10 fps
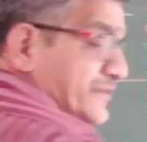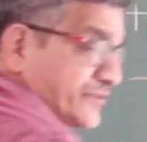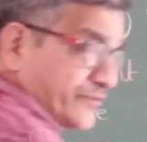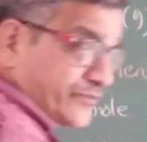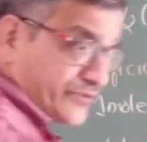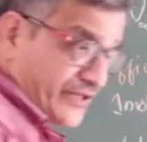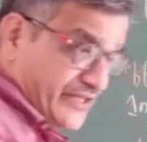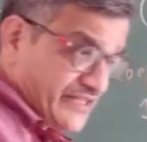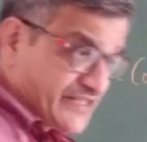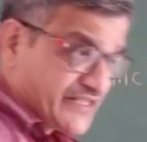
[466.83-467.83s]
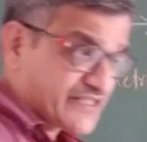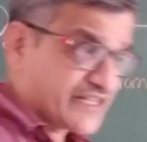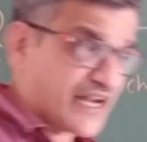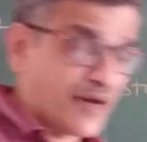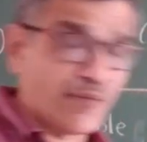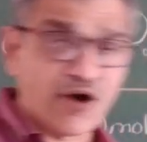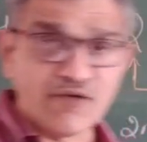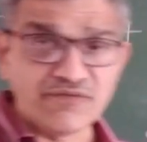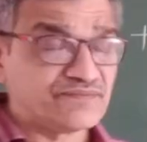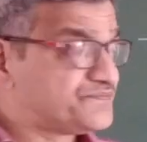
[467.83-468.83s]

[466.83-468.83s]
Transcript: So 36 gram of